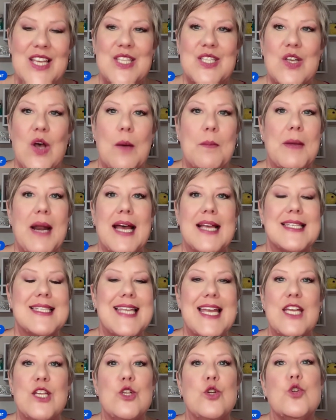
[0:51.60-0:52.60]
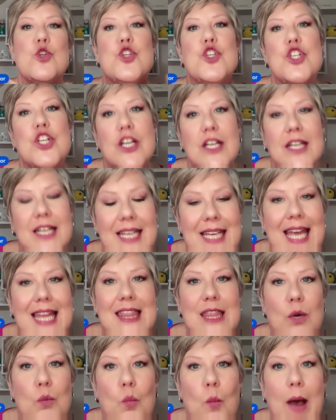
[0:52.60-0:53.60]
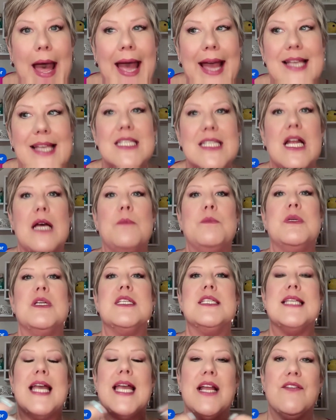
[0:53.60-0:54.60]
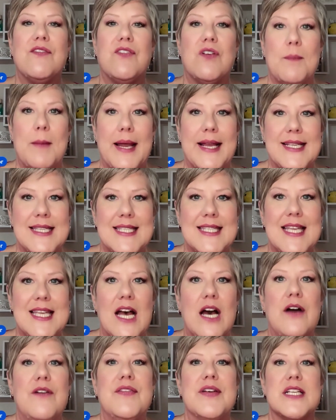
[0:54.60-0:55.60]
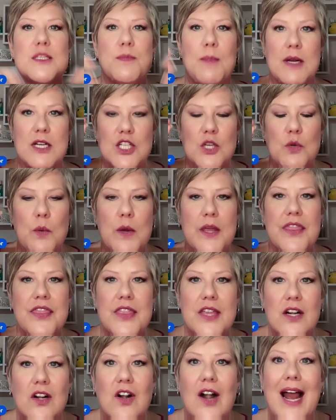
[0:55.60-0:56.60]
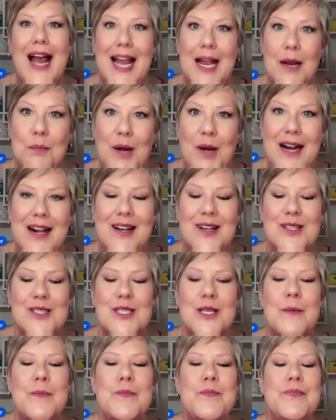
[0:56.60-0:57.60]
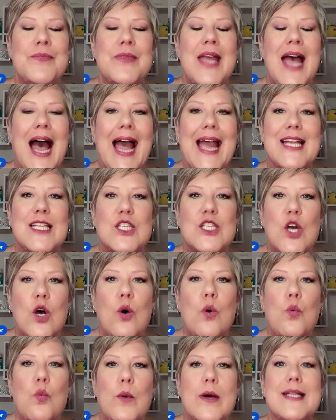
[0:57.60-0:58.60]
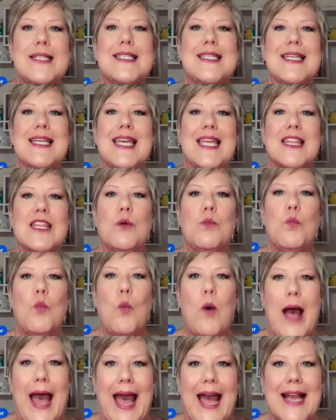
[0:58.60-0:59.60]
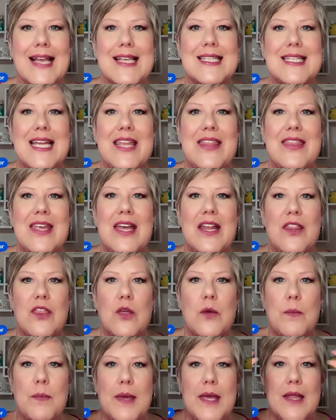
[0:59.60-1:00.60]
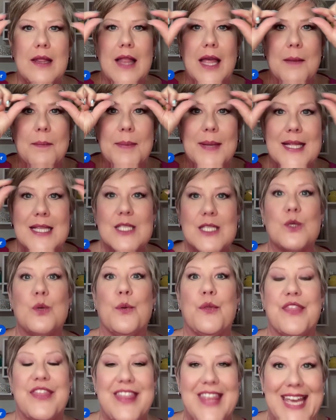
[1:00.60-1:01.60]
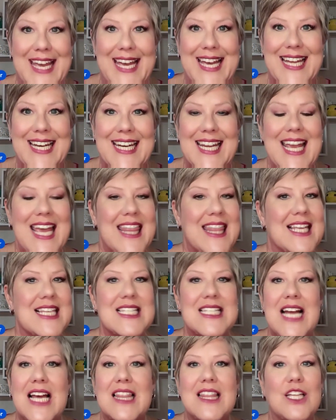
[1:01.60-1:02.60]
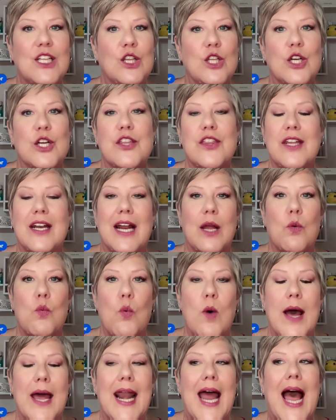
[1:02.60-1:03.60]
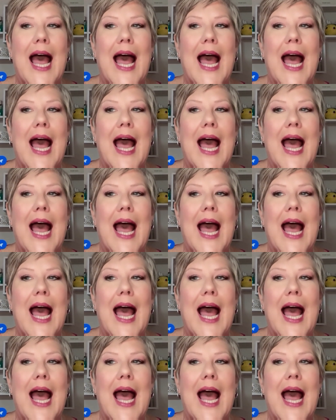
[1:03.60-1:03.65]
So I'm not saying you shouldn't get them waxed. I'm just saying for myself, especially with thinner eyebrows, I don't want to get them waxed and then they'll be like pencil thin. That's not the look that I want.